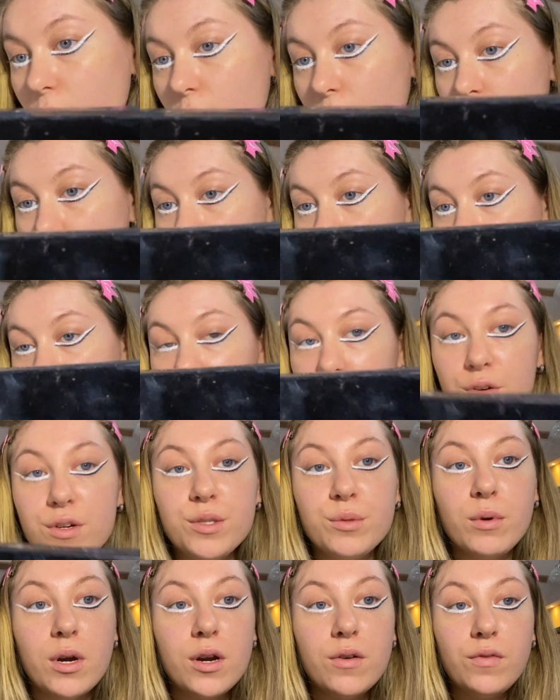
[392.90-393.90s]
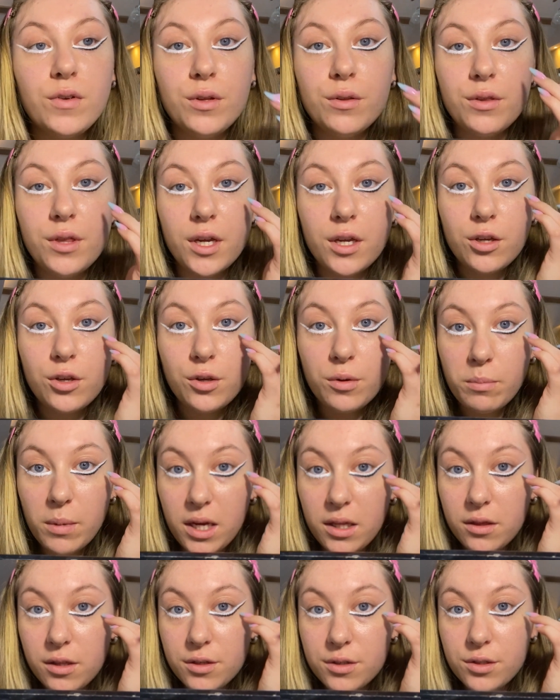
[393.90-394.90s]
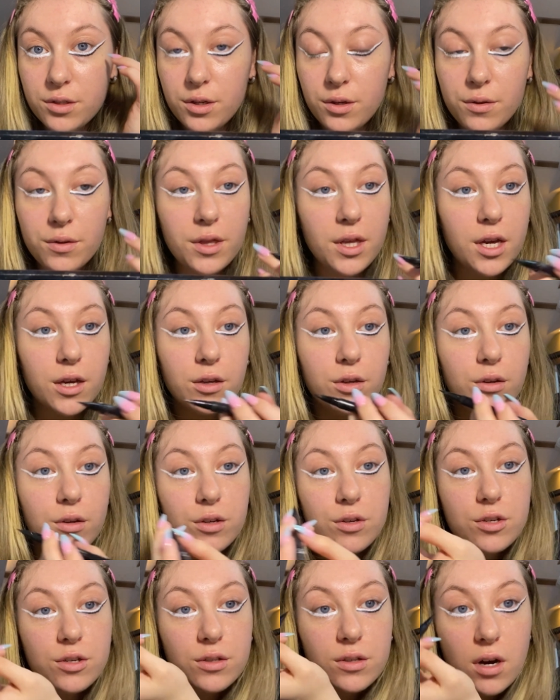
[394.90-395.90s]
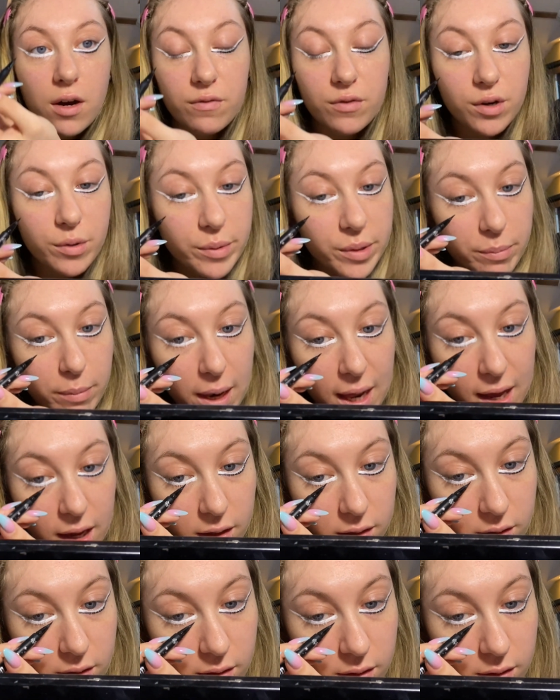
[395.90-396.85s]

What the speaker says: and here is where if you think you made this too thick, you could just cover it with black.